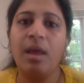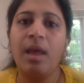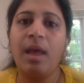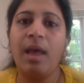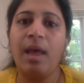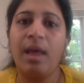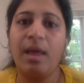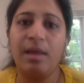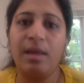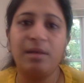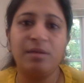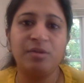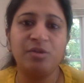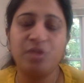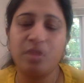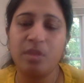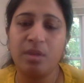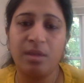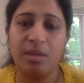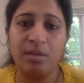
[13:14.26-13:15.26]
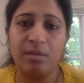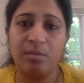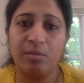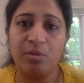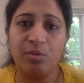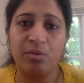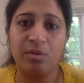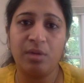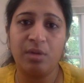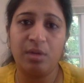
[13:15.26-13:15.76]
and just let them
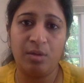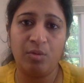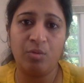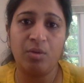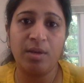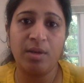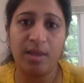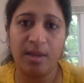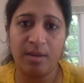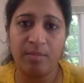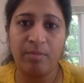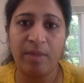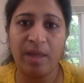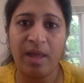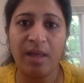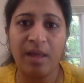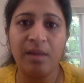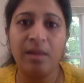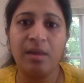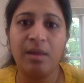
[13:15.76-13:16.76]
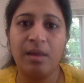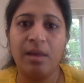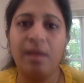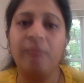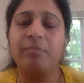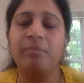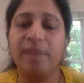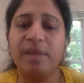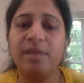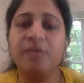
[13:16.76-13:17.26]
know that you will get back,
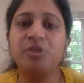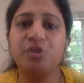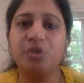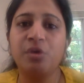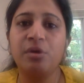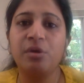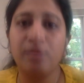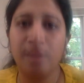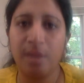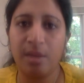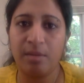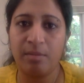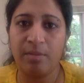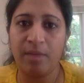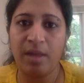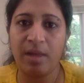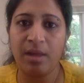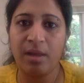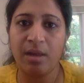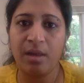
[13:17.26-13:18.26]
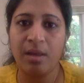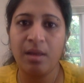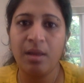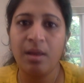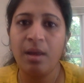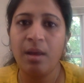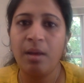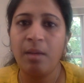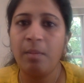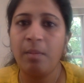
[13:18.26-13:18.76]
and make sure to get back.
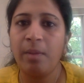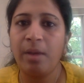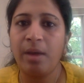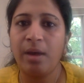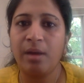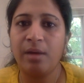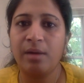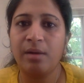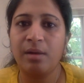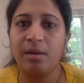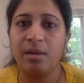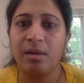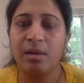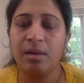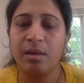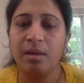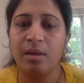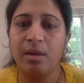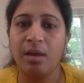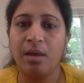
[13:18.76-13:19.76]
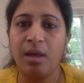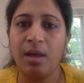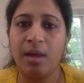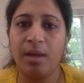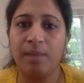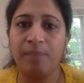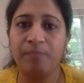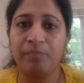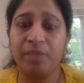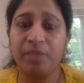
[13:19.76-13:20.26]
But
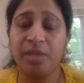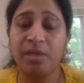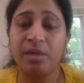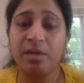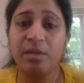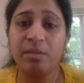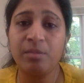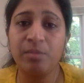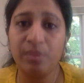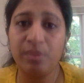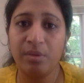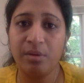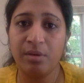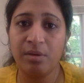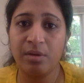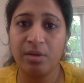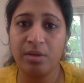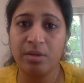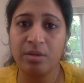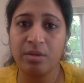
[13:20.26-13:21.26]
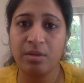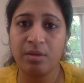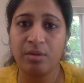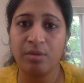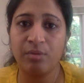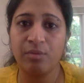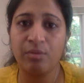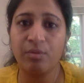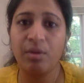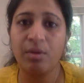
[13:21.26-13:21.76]
the tip here is
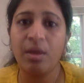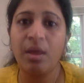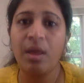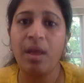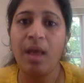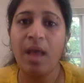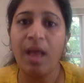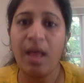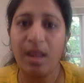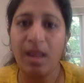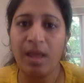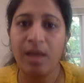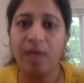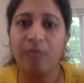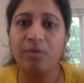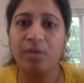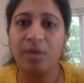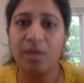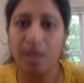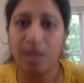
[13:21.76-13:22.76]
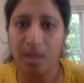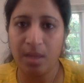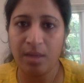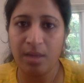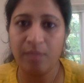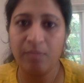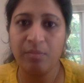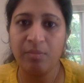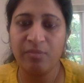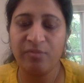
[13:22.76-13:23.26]
to allow
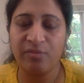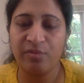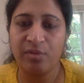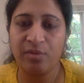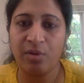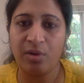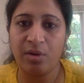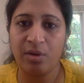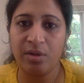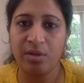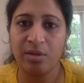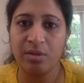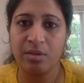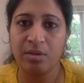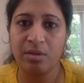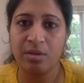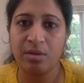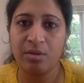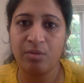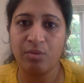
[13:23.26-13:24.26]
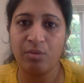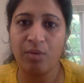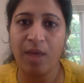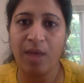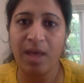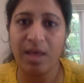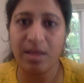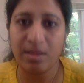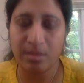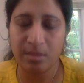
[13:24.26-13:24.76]
time for the audience to
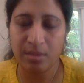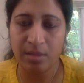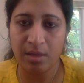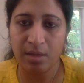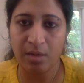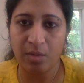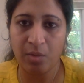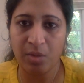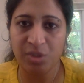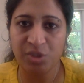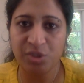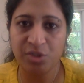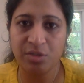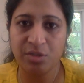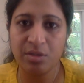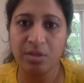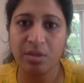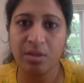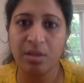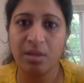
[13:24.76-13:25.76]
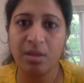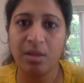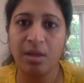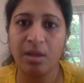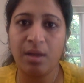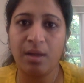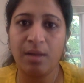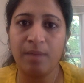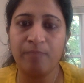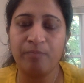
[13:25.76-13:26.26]
ask their questions,
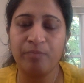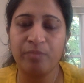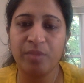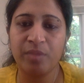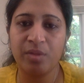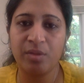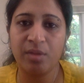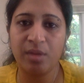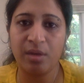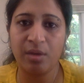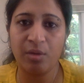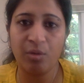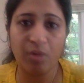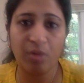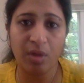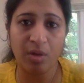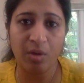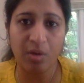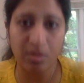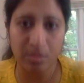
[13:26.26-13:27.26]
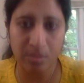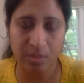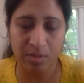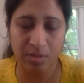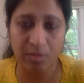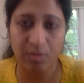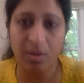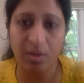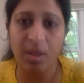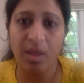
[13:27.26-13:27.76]
so that you can
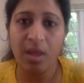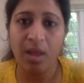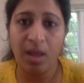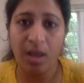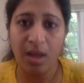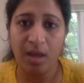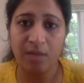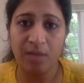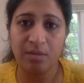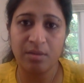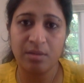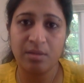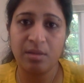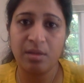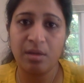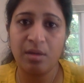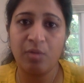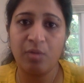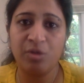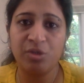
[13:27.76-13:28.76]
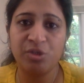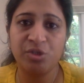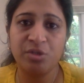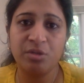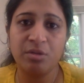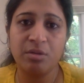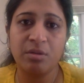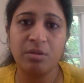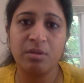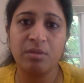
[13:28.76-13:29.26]
also answer their
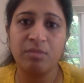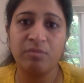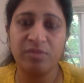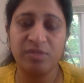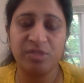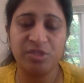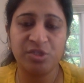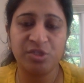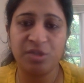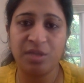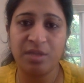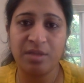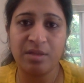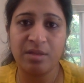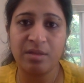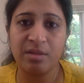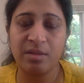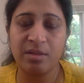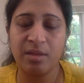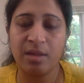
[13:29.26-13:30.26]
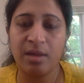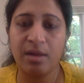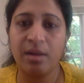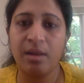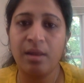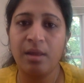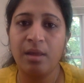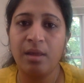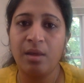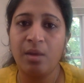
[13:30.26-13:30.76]
questions, which, as I said,
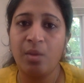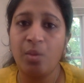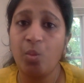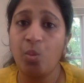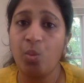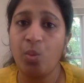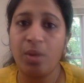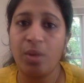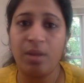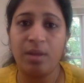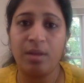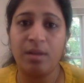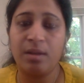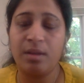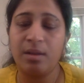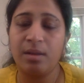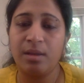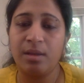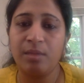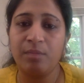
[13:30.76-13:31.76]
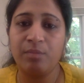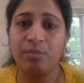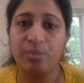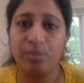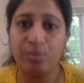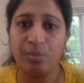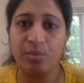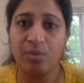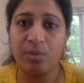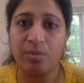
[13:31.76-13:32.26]
will
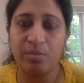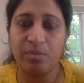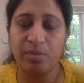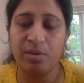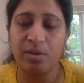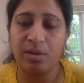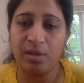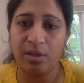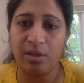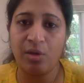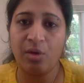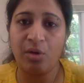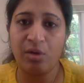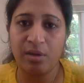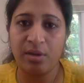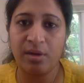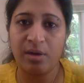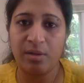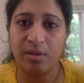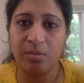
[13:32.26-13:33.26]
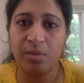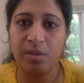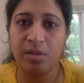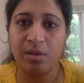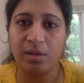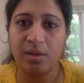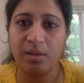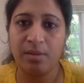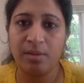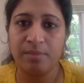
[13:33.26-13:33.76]
improve in building your
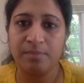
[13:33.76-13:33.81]
credibility.